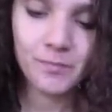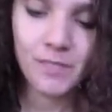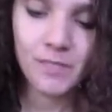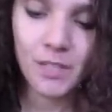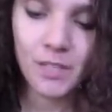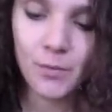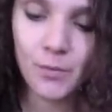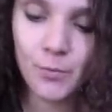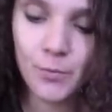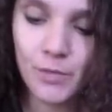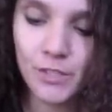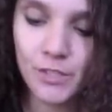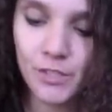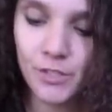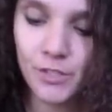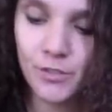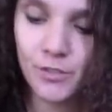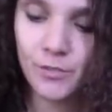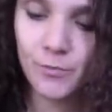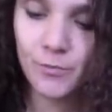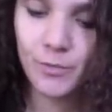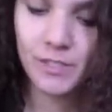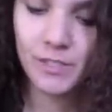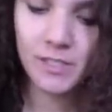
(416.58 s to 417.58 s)
once
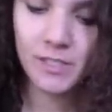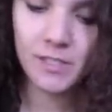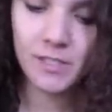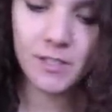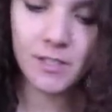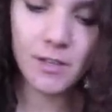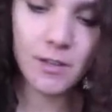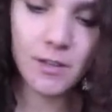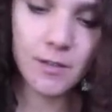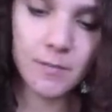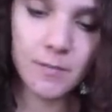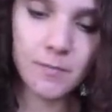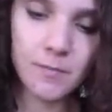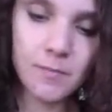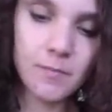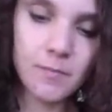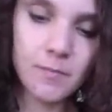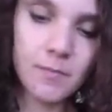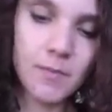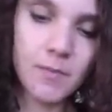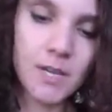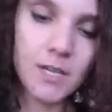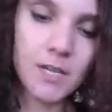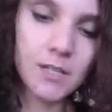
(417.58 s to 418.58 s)
it's all
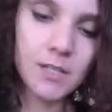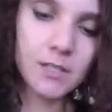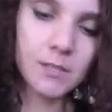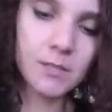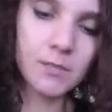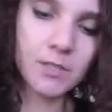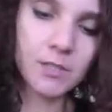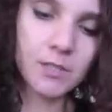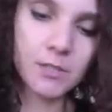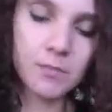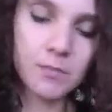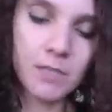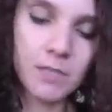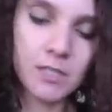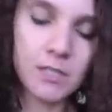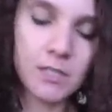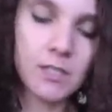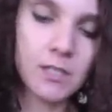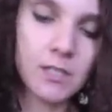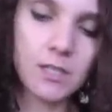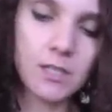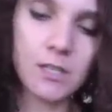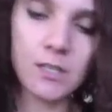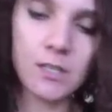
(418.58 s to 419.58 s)
mixed, just mix it
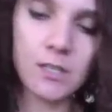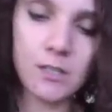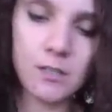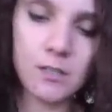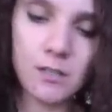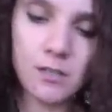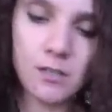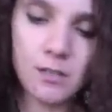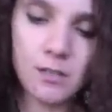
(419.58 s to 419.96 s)
again.